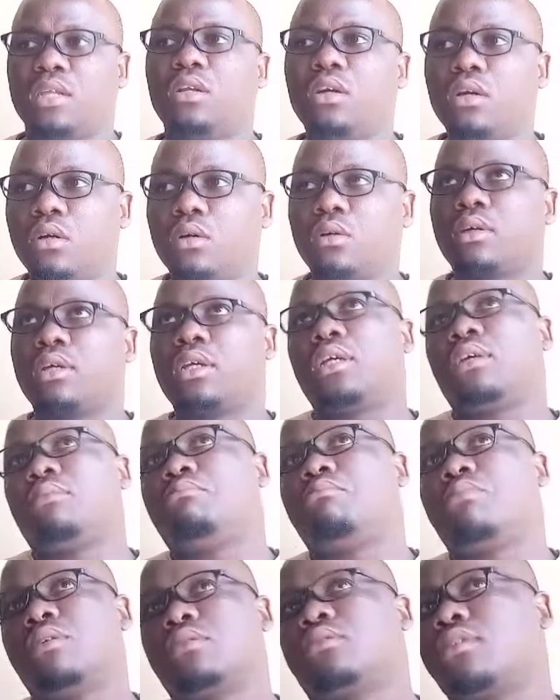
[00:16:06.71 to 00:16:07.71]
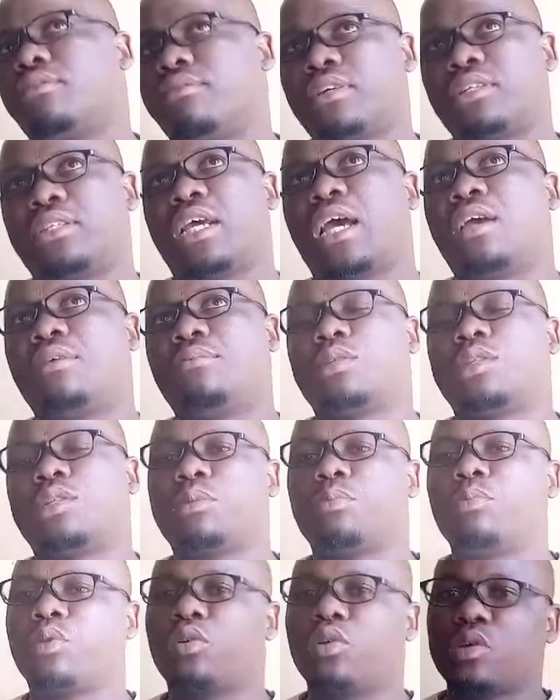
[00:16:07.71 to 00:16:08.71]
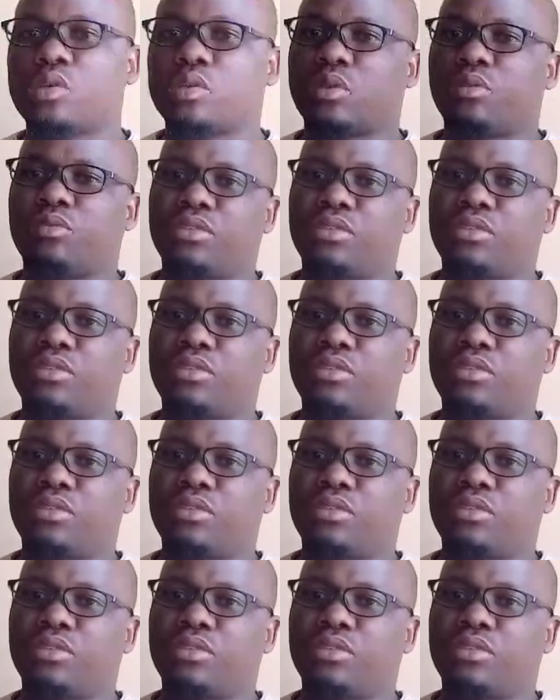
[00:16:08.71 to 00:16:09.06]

know most of the times it's because